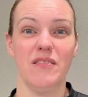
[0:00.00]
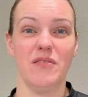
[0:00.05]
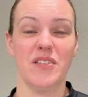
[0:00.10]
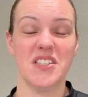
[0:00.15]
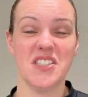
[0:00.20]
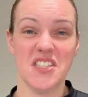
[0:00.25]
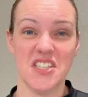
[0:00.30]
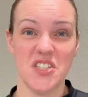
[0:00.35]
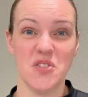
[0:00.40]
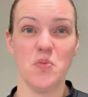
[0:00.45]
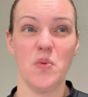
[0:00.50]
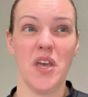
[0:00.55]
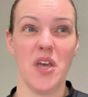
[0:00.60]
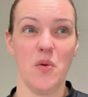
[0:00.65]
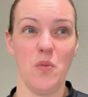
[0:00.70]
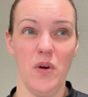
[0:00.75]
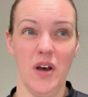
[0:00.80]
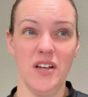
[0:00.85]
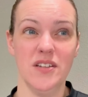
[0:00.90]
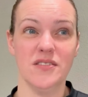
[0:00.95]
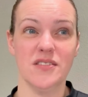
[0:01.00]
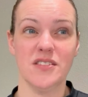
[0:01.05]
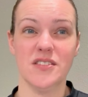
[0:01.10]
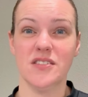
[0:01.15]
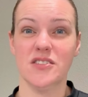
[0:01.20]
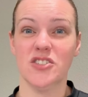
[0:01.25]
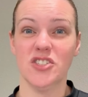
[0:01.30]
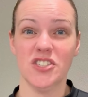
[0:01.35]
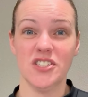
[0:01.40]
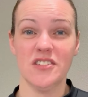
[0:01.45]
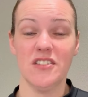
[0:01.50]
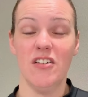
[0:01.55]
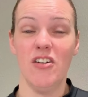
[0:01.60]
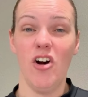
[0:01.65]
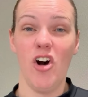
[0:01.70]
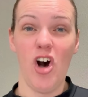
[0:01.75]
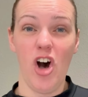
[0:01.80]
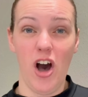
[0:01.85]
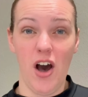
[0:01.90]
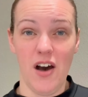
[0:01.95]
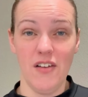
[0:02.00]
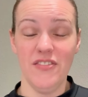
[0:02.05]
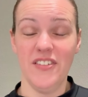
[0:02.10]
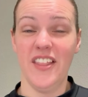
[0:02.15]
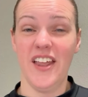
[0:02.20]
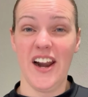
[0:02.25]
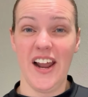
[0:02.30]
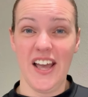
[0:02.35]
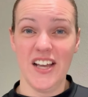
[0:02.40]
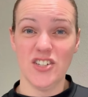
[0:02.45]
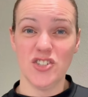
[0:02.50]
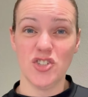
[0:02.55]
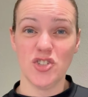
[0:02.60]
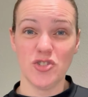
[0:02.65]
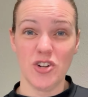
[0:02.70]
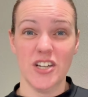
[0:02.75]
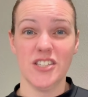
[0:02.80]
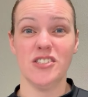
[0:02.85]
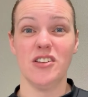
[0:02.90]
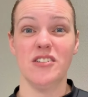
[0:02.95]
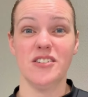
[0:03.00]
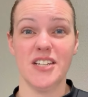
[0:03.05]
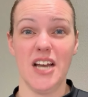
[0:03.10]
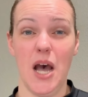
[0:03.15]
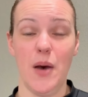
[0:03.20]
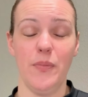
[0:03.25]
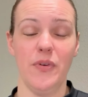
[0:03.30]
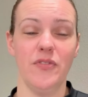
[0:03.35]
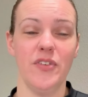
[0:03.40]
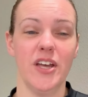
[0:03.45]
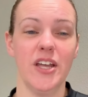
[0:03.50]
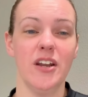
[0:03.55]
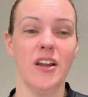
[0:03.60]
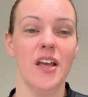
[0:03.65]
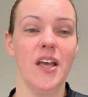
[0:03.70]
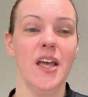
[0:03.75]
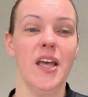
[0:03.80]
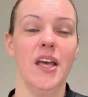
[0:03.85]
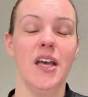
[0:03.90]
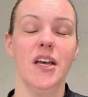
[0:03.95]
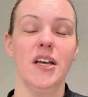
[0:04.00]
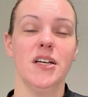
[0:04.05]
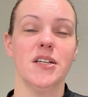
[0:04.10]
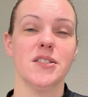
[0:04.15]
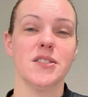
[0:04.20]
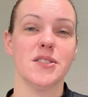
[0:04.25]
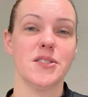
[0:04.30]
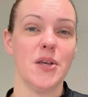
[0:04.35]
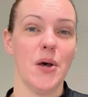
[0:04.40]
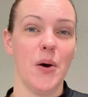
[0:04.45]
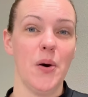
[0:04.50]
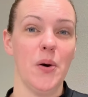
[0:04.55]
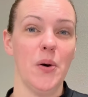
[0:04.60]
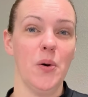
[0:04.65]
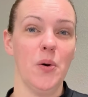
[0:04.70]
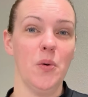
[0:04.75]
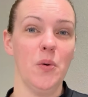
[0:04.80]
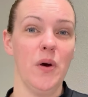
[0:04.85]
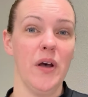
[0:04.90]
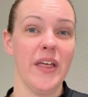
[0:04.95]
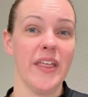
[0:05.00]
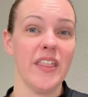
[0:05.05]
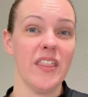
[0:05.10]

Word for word: because this week was just off, and then I had stress on top of it. So